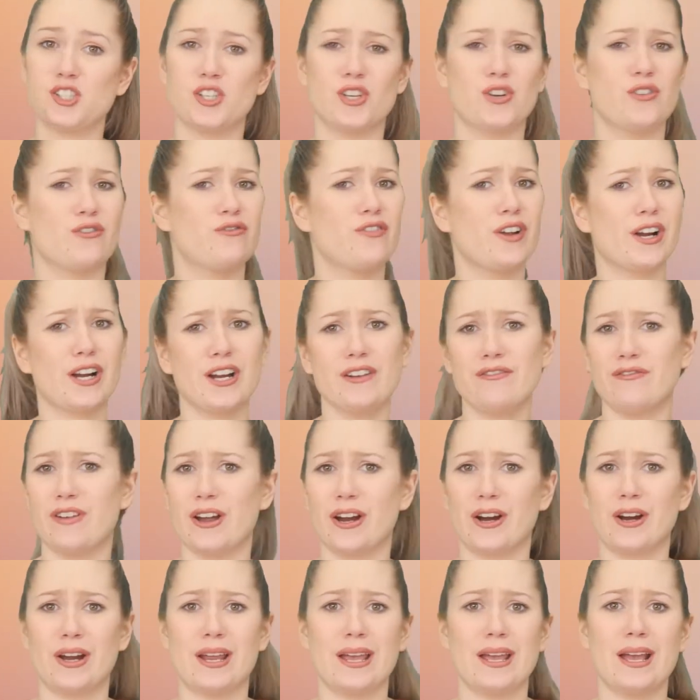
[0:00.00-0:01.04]
to
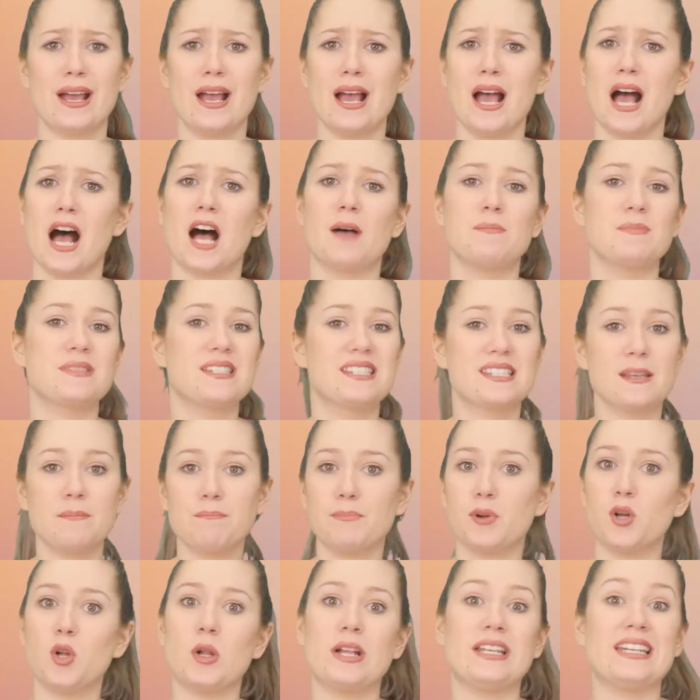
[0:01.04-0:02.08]
very
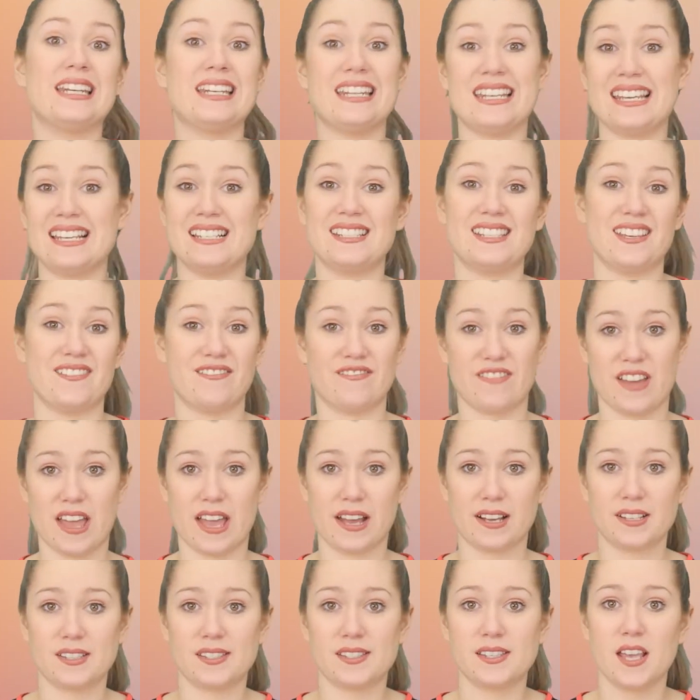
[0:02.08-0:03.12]
simple and an easy
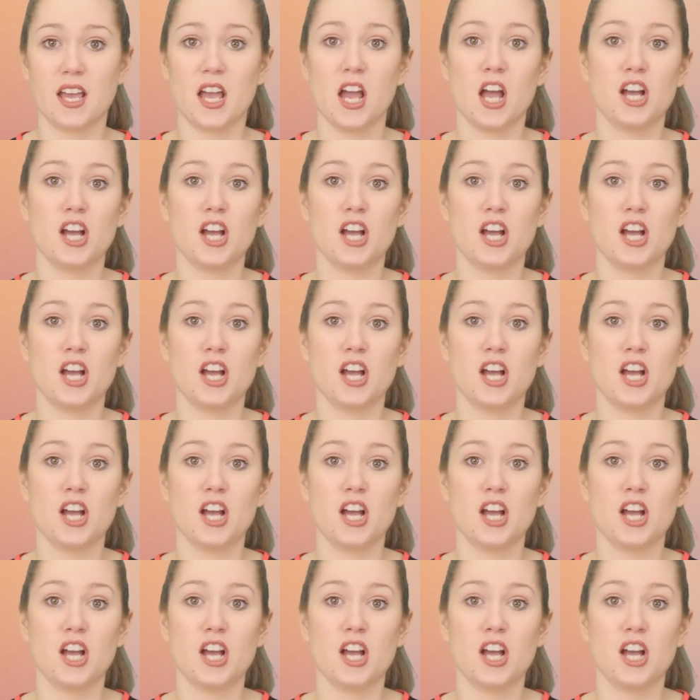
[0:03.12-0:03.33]
fix.